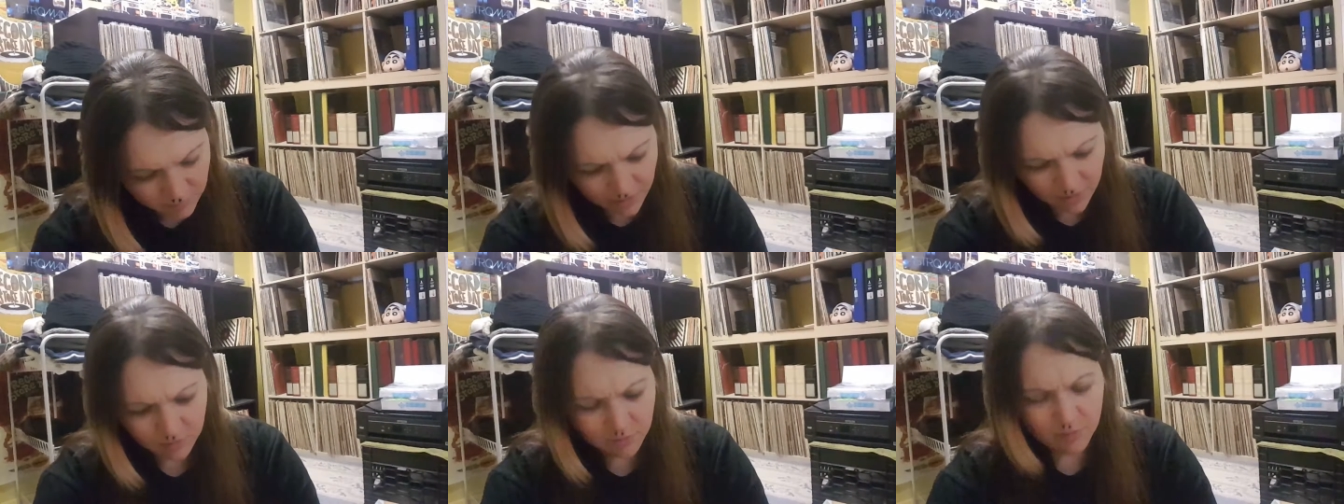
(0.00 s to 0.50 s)

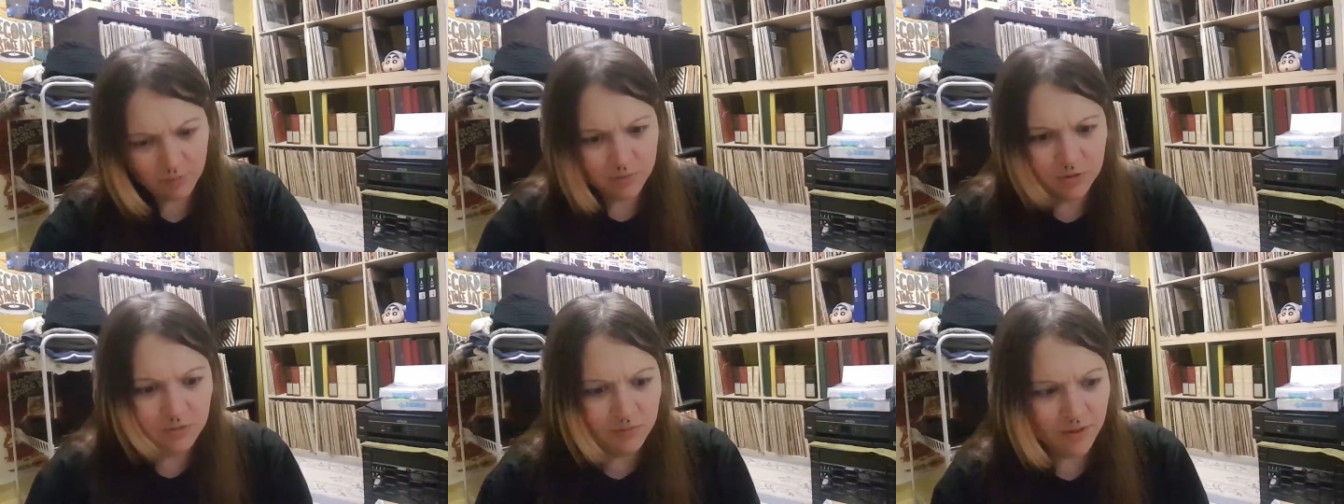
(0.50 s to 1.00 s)
But I don't know what I'm
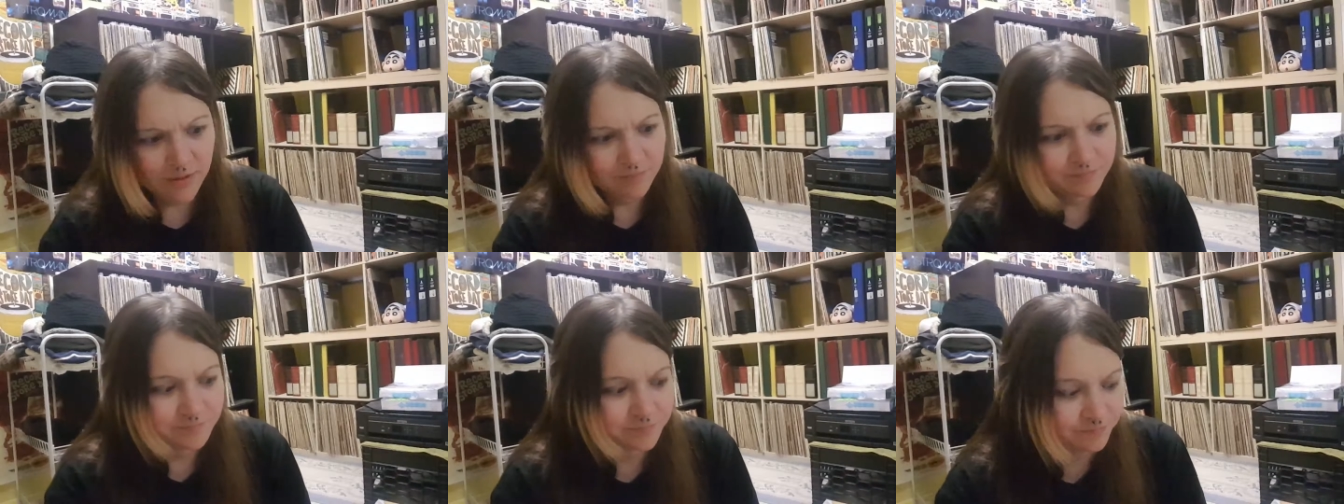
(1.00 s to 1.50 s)
going to do yet
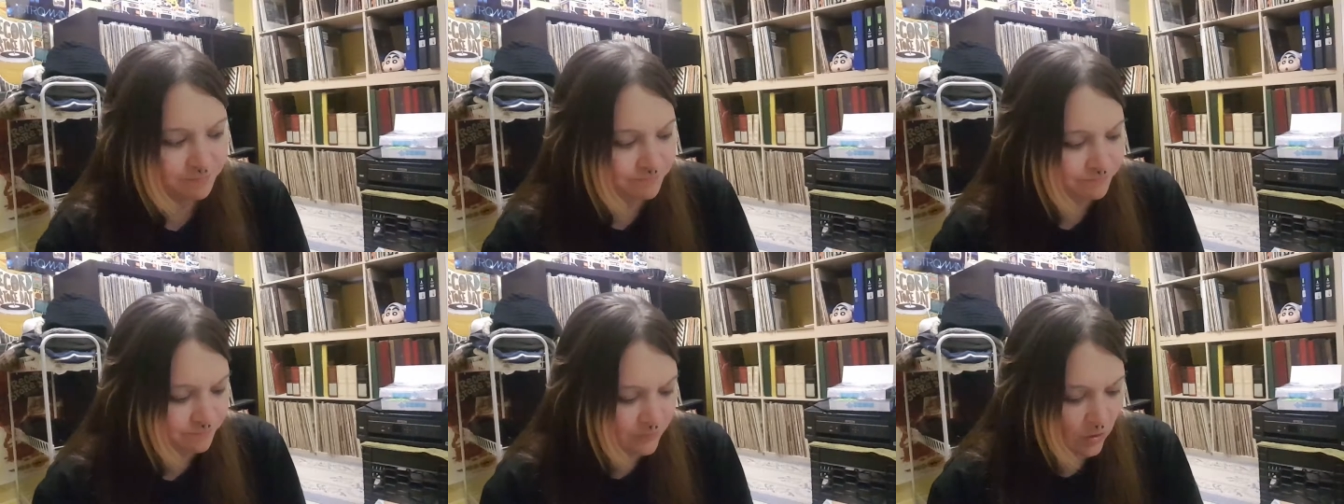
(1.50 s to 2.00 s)

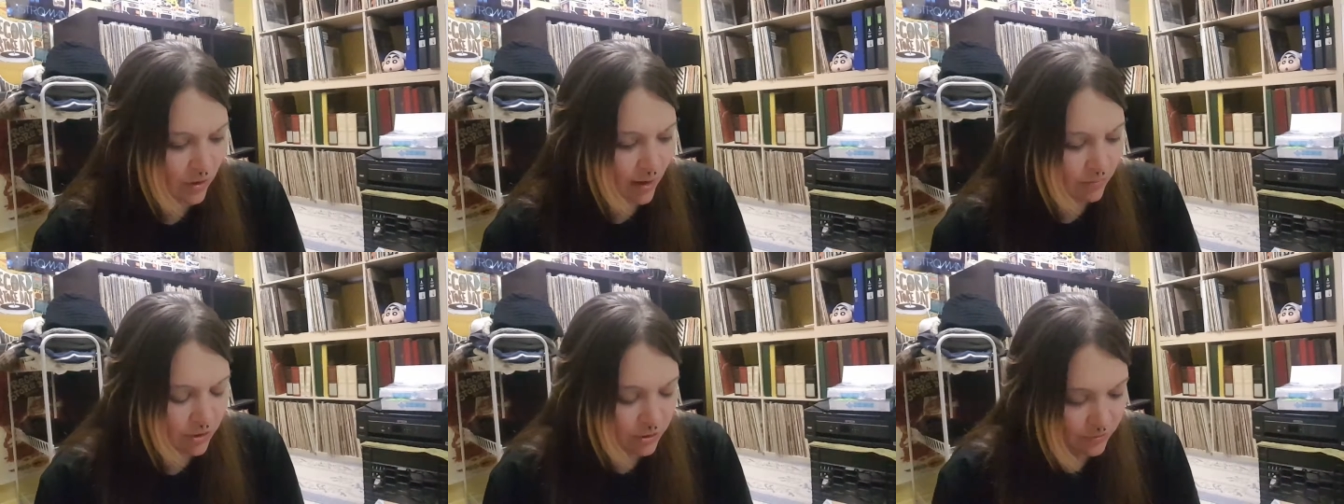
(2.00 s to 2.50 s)
or how
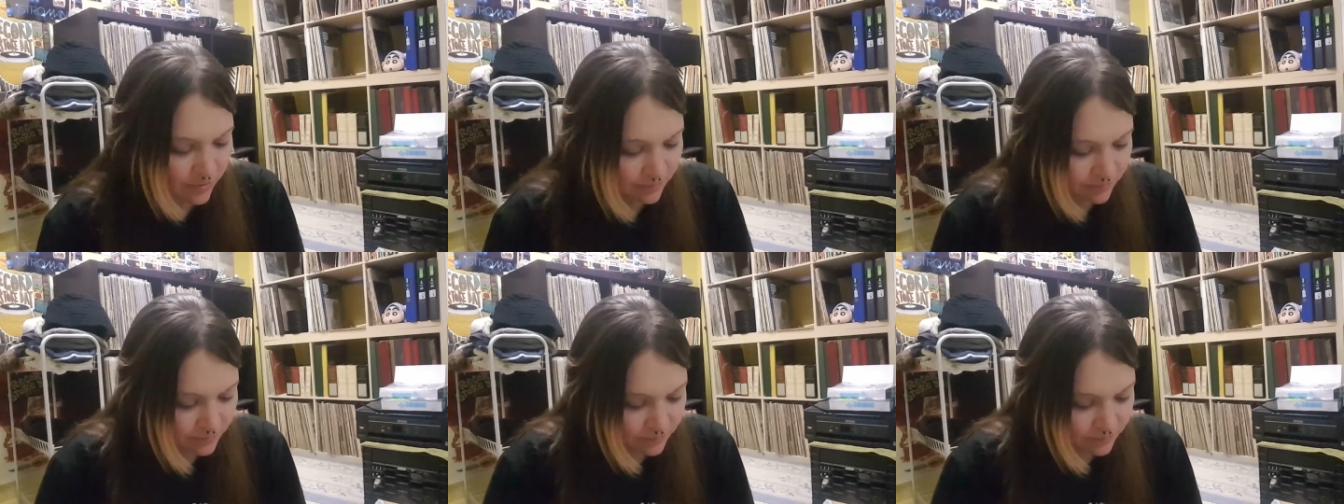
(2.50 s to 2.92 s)
I'm going to do it.